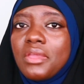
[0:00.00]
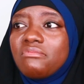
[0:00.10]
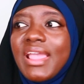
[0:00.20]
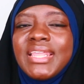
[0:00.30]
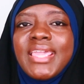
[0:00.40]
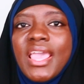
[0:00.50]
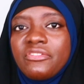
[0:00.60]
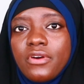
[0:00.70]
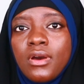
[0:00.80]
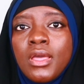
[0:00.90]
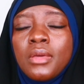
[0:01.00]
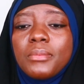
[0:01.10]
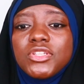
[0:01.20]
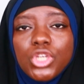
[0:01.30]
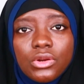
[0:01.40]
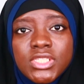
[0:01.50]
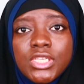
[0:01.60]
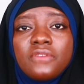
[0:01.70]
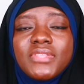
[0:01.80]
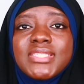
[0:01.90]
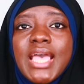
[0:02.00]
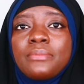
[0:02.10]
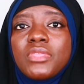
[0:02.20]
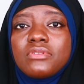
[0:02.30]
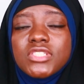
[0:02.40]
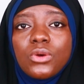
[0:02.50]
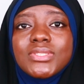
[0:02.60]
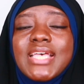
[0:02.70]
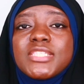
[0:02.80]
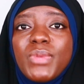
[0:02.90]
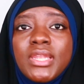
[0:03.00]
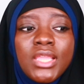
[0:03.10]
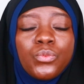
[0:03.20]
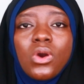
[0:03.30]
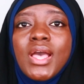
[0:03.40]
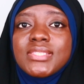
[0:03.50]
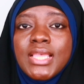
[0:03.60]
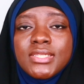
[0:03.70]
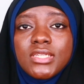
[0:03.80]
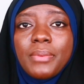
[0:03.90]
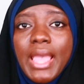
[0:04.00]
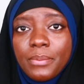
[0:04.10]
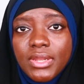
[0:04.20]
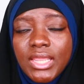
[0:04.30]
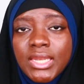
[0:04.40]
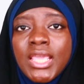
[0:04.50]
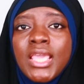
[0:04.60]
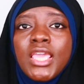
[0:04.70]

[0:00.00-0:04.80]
Rarely ever. Majority of the time, the result has been in what has ended up happening.